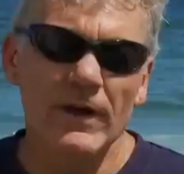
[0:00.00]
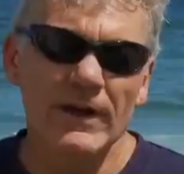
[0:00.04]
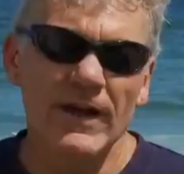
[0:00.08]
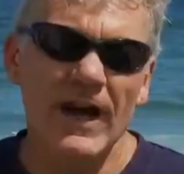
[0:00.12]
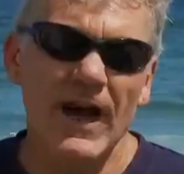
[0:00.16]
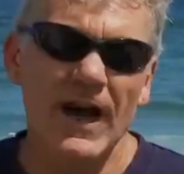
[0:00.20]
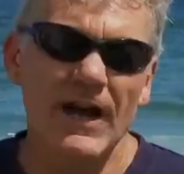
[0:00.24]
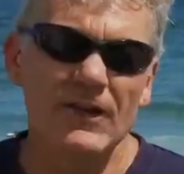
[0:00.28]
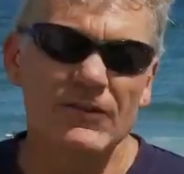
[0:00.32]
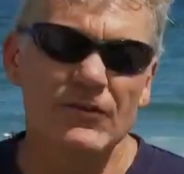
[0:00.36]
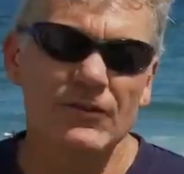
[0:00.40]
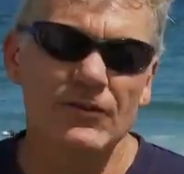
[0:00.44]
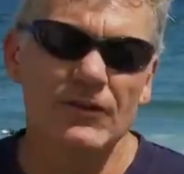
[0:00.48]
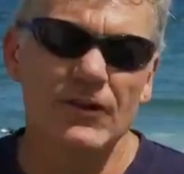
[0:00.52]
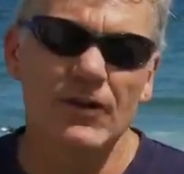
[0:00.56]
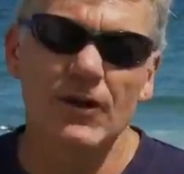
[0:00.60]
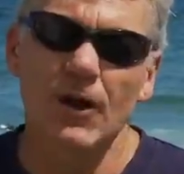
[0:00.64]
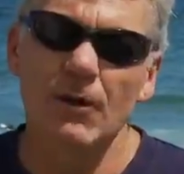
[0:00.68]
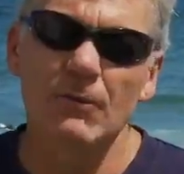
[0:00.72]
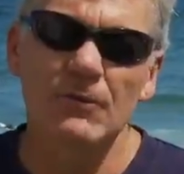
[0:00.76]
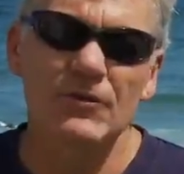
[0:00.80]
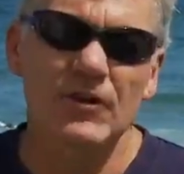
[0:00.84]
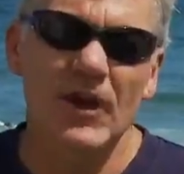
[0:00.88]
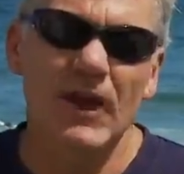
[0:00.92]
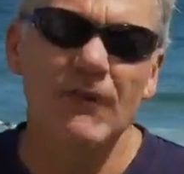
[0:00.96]
One hazard that
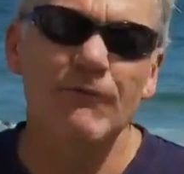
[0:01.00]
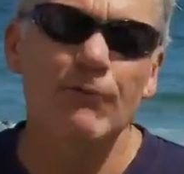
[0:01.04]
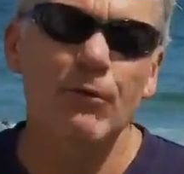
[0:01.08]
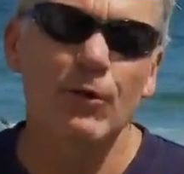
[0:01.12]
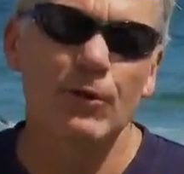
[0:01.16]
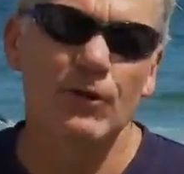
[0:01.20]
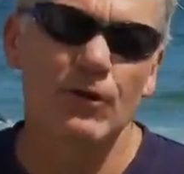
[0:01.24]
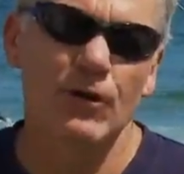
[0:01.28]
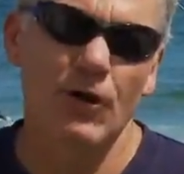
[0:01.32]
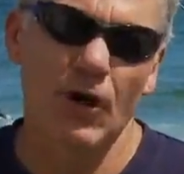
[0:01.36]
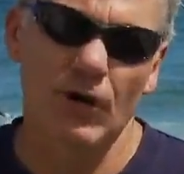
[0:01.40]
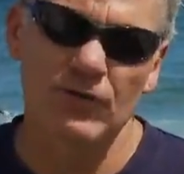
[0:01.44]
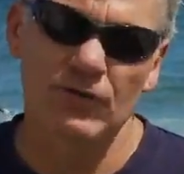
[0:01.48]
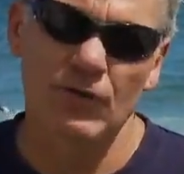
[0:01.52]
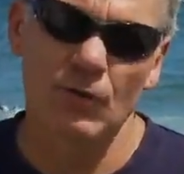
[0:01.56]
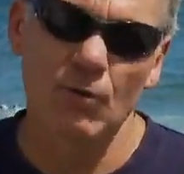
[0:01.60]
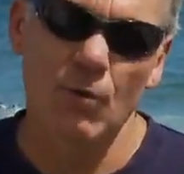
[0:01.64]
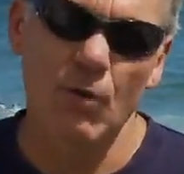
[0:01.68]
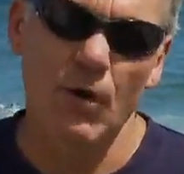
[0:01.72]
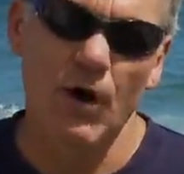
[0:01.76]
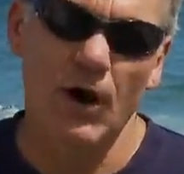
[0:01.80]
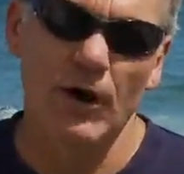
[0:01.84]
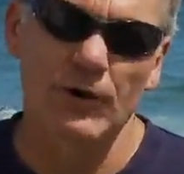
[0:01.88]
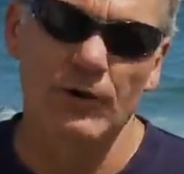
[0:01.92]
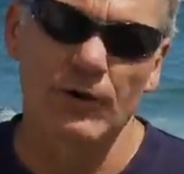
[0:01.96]
almost everyone who goes in the
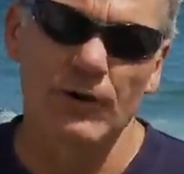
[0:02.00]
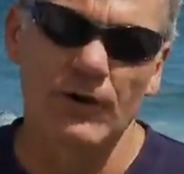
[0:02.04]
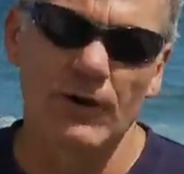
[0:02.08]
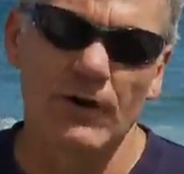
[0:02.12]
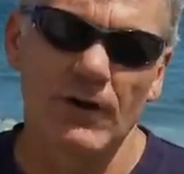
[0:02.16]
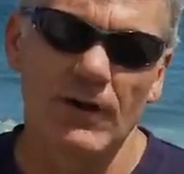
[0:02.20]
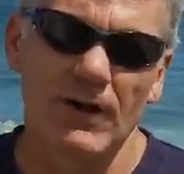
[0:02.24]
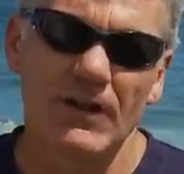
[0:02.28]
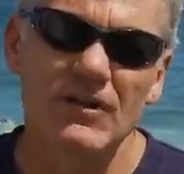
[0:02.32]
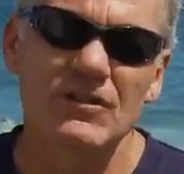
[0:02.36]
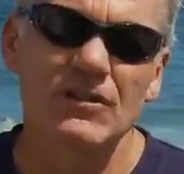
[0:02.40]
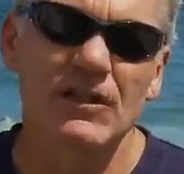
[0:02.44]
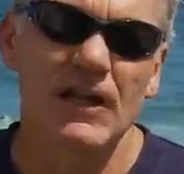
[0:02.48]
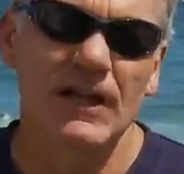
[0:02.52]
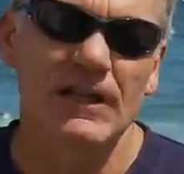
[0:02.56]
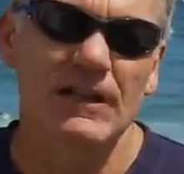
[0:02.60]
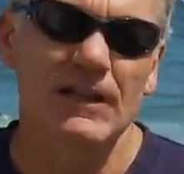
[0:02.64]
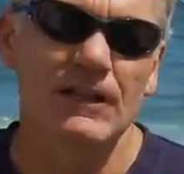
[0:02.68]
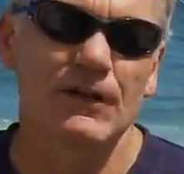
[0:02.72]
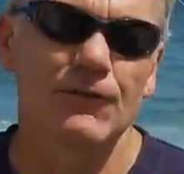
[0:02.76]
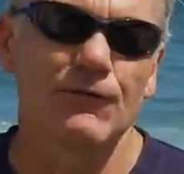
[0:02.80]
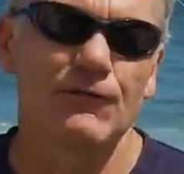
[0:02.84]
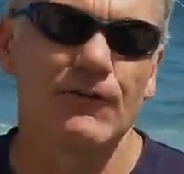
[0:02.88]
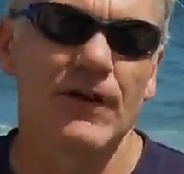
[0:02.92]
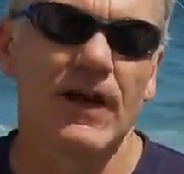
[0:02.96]
water is
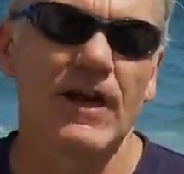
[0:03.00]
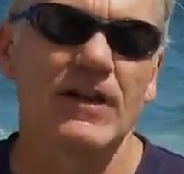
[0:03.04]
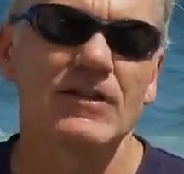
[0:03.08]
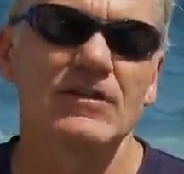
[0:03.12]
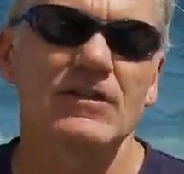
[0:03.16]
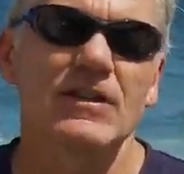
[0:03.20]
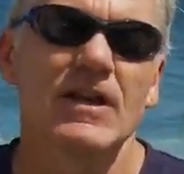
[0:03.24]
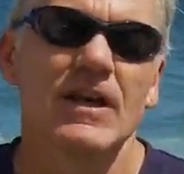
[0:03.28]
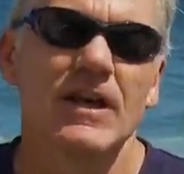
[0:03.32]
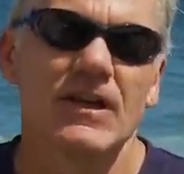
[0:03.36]
likely to face